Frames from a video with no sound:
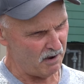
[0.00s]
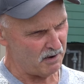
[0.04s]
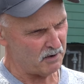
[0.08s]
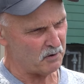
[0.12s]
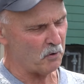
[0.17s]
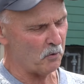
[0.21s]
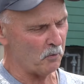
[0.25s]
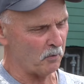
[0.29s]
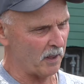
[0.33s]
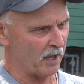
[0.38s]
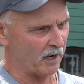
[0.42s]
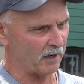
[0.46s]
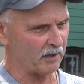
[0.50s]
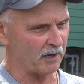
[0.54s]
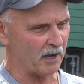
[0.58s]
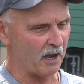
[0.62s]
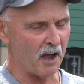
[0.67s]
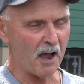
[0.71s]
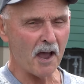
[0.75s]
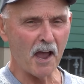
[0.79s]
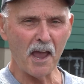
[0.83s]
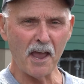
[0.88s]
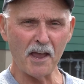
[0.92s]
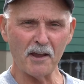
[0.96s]
I know that
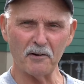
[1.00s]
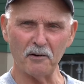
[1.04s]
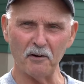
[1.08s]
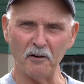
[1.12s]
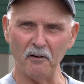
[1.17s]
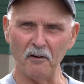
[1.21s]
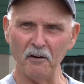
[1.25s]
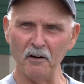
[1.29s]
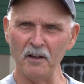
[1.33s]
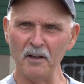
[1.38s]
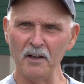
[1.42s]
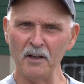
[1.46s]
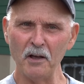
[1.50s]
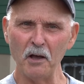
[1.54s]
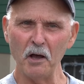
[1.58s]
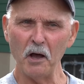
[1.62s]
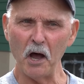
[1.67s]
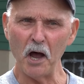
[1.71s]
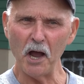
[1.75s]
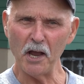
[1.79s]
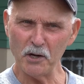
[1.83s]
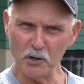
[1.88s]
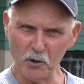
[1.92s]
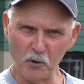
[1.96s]
guy, or
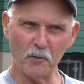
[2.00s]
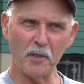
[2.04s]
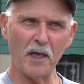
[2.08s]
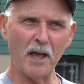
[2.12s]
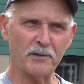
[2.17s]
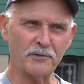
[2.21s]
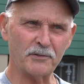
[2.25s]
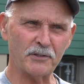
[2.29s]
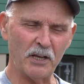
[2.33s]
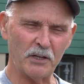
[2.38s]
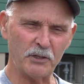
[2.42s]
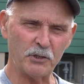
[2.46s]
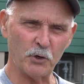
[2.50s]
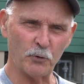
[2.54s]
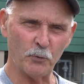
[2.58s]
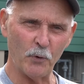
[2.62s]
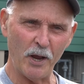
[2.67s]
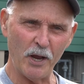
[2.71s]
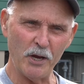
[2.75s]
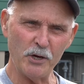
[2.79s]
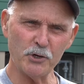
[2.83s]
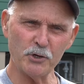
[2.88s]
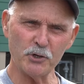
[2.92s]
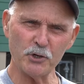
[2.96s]
I know that
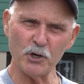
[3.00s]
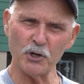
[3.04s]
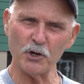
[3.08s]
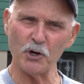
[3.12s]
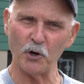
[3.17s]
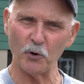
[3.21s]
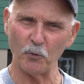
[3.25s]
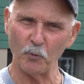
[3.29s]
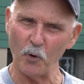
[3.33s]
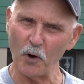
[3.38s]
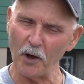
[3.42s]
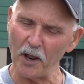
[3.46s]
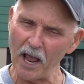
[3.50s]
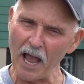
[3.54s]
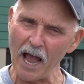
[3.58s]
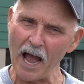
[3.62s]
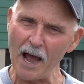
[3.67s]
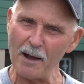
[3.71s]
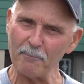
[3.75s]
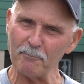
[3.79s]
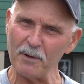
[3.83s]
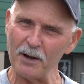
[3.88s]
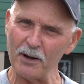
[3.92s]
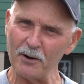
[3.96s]
situation, or what
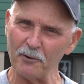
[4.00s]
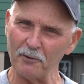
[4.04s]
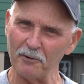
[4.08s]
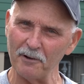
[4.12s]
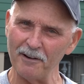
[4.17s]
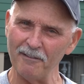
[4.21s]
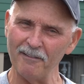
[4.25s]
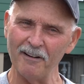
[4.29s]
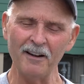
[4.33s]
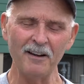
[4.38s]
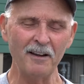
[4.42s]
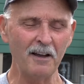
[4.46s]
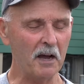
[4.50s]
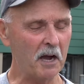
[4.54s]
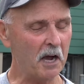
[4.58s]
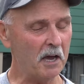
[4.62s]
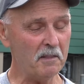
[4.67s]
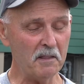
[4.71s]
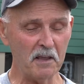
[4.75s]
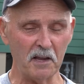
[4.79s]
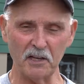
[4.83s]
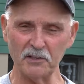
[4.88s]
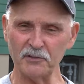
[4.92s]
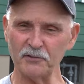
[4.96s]
happened, or whatever.
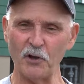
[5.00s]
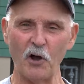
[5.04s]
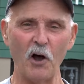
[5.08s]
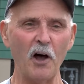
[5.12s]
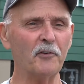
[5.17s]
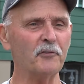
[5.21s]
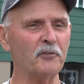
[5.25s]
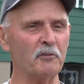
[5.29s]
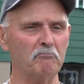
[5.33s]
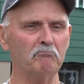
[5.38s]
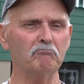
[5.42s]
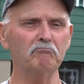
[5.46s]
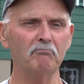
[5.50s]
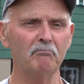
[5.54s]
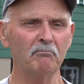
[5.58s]
I think it's awesome.